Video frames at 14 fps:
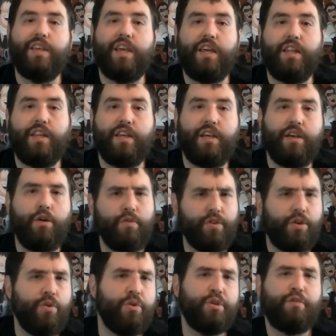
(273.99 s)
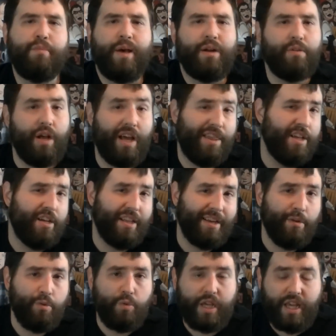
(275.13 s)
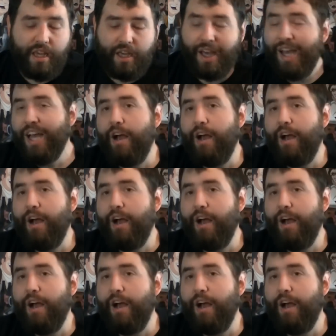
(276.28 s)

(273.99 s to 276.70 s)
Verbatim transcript: And uh, over the course of about, a, uh, I think like a week,